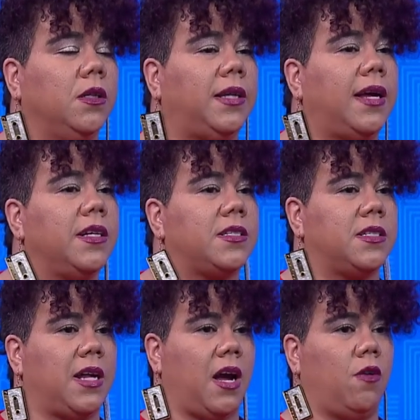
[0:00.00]
that it's
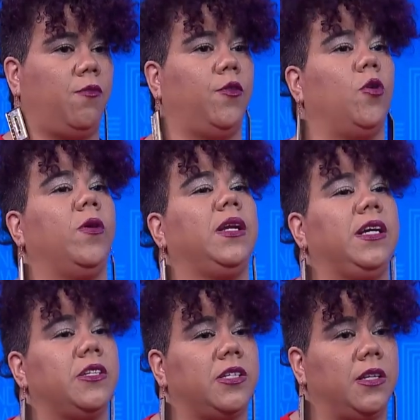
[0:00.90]
now flowing
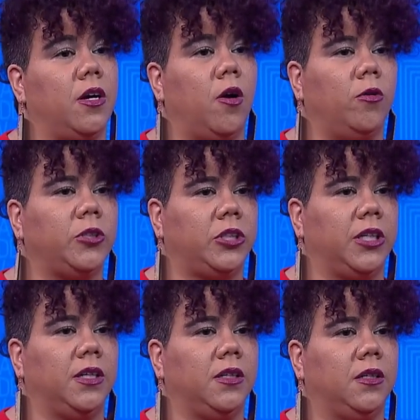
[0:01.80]
into the
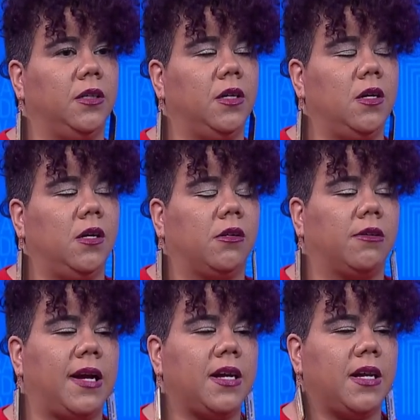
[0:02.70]
ocean
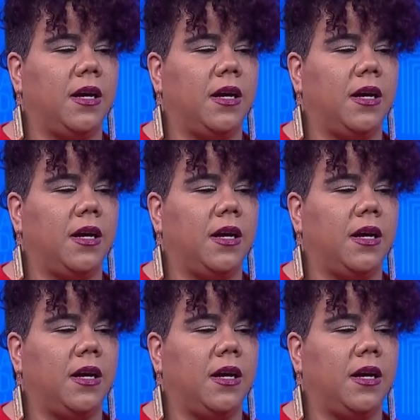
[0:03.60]
right?